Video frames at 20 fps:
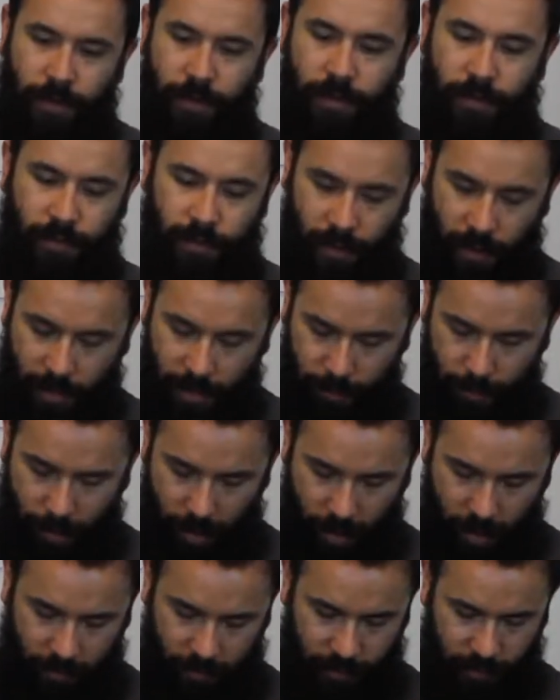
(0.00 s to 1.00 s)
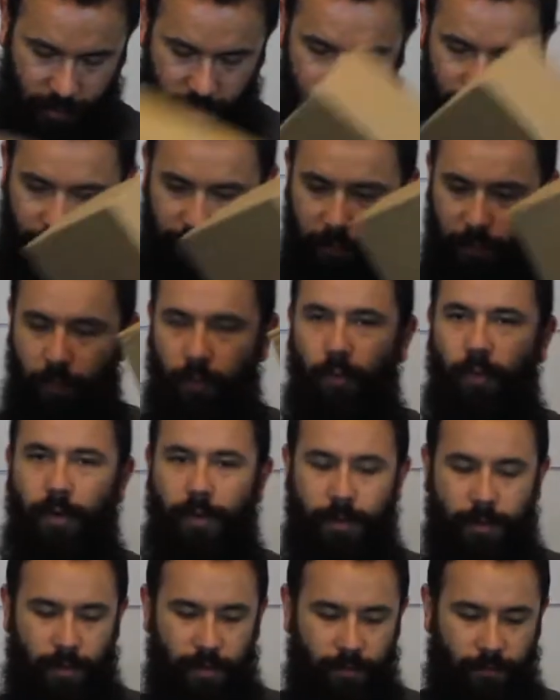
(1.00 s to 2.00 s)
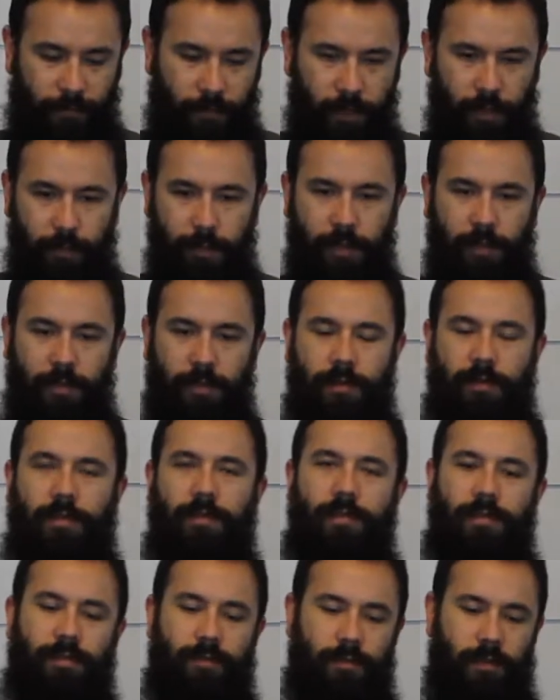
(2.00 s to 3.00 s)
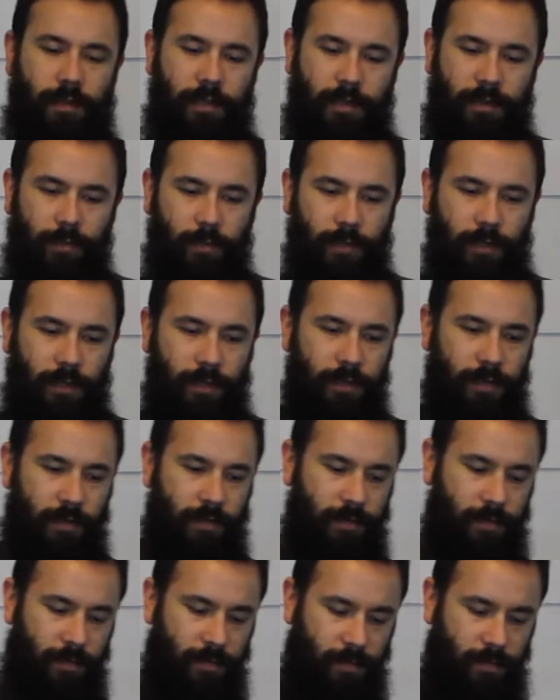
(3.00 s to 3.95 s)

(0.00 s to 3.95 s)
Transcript: giant box for one thing of filament. That's what this one is.